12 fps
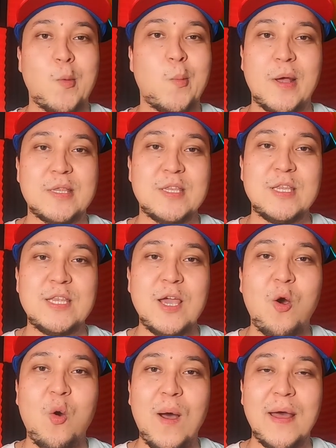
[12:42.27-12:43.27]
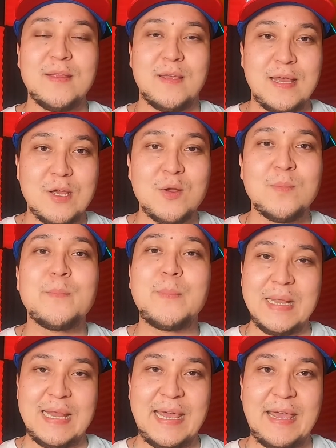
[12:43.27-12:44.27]
But no one
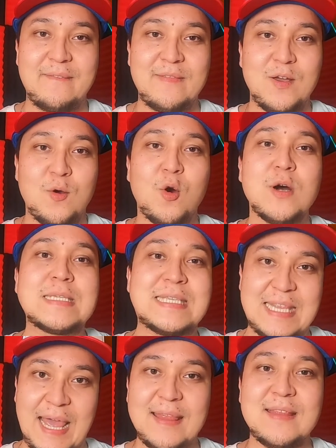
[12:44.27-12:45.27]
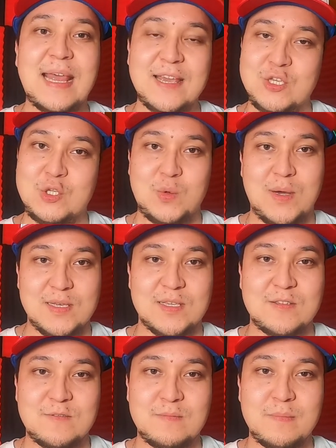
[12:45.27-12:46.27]
believed or stand next to
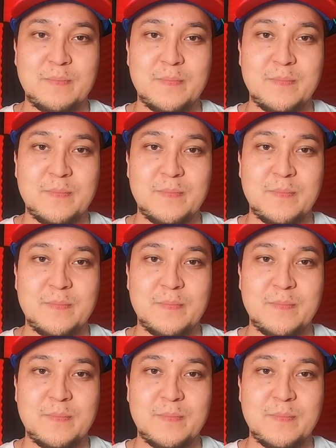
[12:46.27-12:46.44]
us.